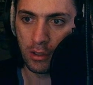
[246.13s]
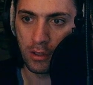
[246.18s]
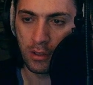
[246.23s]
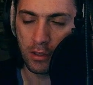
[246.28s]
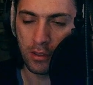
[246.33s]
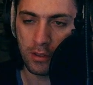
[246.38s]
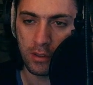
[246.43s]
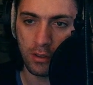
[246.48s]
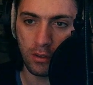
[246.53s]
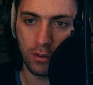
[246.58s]

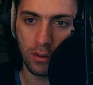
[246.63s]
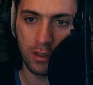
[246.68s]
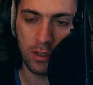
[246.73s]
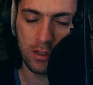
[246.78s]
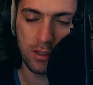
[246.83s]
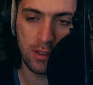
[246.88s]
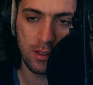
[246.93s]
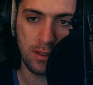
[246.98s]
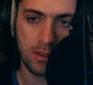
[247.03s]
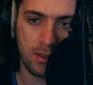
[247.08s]
So
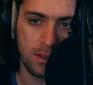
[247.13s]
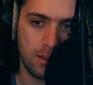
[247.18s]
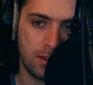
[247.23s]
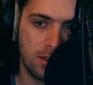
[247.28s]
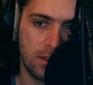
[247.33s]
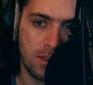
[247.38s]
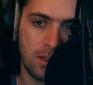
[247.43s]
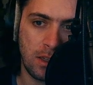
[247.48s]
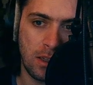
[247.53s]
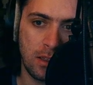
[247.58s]
this is
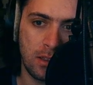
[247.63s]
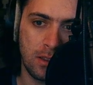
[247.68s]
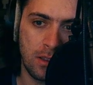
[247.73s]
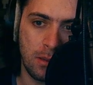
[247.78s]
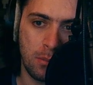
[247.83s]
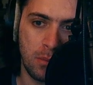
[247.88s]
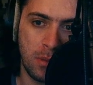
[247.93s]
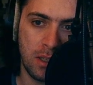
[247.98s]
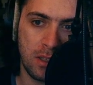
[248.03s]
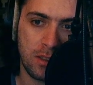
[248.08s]
a setting
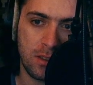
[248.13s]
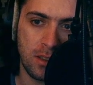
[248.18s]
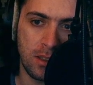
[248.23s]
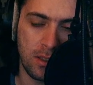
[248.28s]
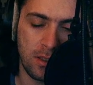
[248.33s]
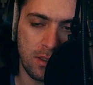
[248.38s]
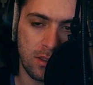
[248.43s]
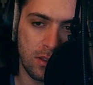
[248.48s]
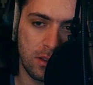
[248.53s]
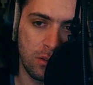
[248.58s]
that makes
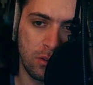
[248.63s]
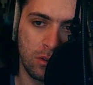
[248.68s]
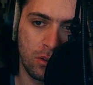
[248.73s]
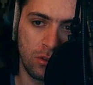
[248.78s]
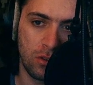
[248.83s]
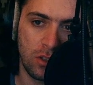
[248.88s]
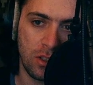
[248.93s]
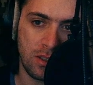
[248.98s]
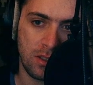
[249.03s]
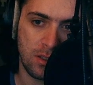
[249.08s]
sense, you know,
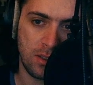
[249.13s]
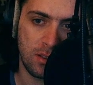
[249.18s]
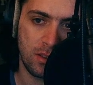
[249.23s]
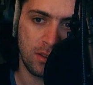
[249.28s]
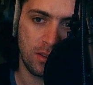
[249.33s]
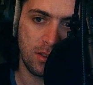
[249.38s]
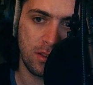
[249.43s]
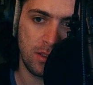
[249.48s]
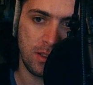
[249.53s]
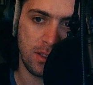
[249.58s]
just
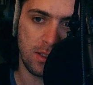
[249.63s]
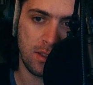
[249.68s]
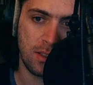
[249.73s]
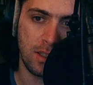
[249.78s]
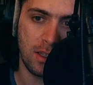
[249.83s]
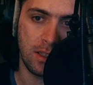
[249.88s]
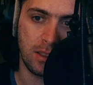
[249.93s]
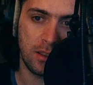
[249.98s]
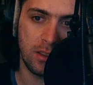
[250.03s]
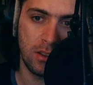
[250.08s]

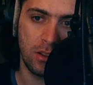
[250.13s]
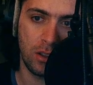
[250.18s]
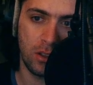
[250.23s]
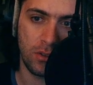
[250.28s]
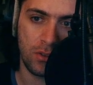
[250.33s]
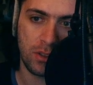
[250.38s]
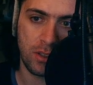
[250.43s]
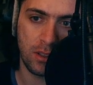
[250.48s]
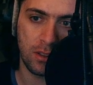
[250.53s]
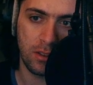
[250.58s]
slightly
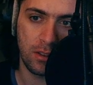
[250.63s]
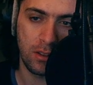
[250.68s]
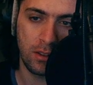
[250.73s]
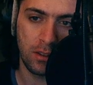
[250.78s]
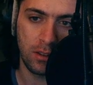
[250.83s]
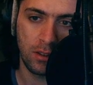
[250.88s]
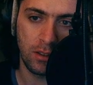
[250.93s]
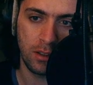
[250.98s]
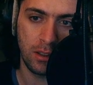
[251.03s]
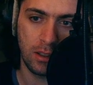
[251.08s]
offset.
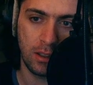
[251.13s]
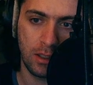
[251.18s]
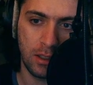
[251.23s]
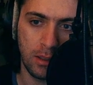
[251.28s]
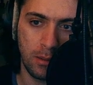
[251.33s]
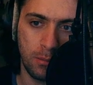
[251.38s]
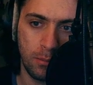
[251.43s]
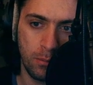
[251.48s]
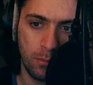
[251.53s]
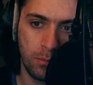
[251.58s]

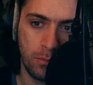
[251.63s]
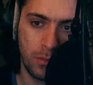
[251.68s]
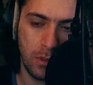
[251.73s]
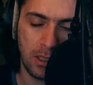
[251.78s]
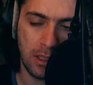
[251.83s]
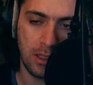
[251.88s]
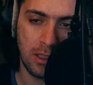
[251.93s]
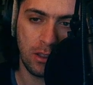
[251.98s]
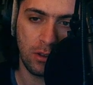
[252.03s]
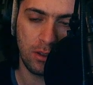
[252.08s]
And
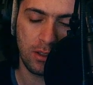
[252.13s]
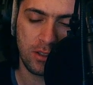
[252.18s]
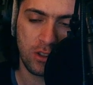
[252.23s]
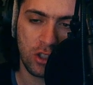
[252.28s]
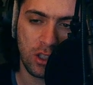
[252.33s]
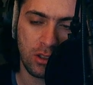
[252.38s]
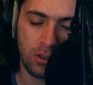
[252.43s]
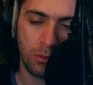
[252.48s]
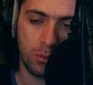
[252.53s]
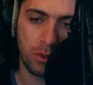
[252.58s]
now let's
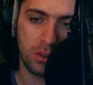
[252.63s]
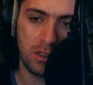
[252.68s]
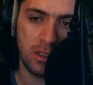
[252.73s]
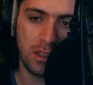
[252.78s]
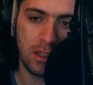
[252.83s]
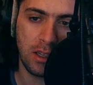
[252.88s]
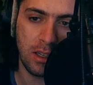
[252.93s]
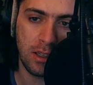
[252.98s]
check out what Decay